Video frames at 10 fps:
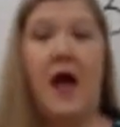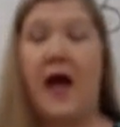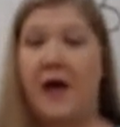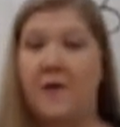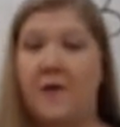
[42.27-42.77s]

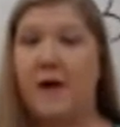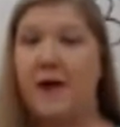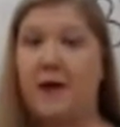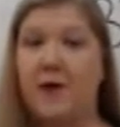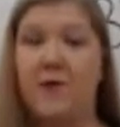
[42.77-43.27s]
I don't know
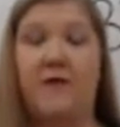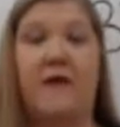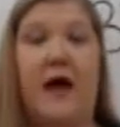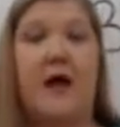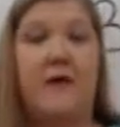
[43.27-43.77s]
about you, but if
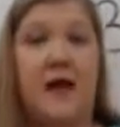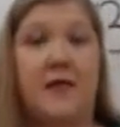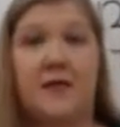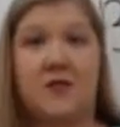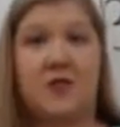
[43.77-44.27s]
I ran
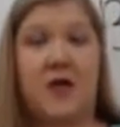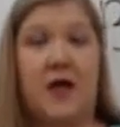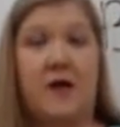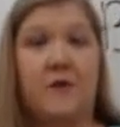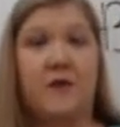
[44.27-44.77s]
into these
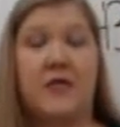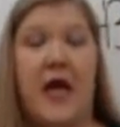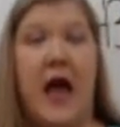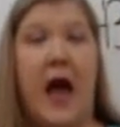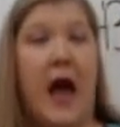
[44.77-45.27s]
giant numbers,
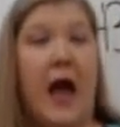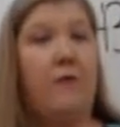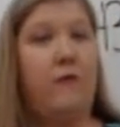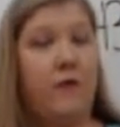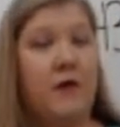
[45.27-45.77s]
I
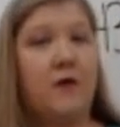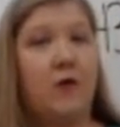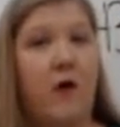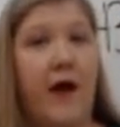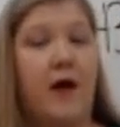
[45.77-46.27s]
wouldn't
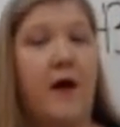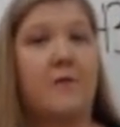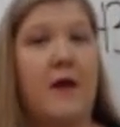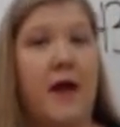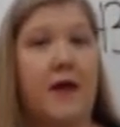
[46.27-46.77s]
quite
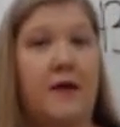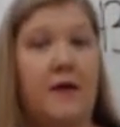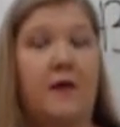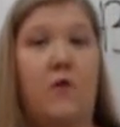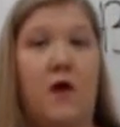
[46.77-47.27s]

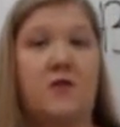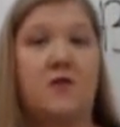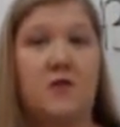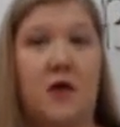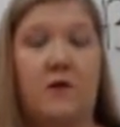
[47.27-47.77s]
automatically want to
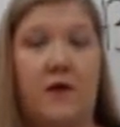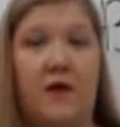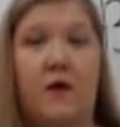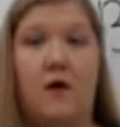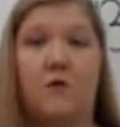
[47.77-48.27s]
start
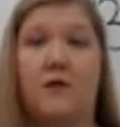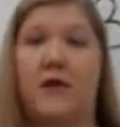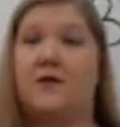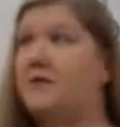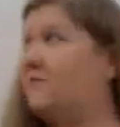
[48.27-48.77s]
with, oh,
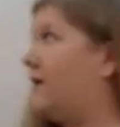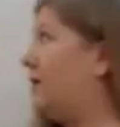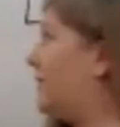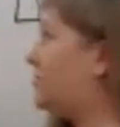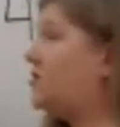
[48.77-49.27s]
let's
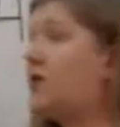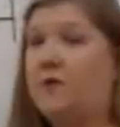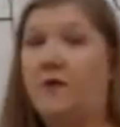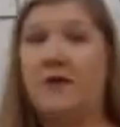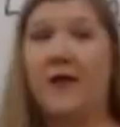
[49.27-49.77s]
divide by
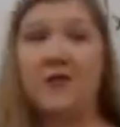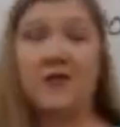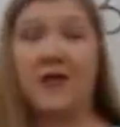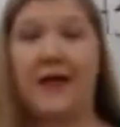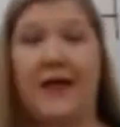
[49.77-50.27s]
2. That's
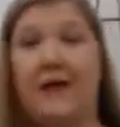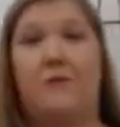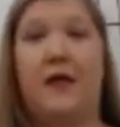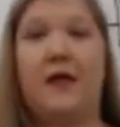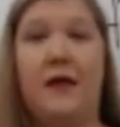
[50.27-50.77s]
just going to
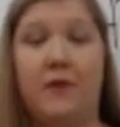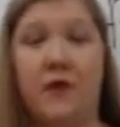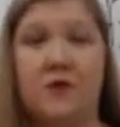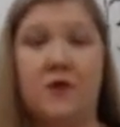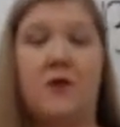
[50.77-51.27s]
get big
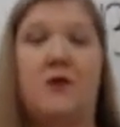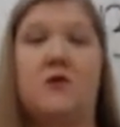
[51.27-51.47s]
numbers.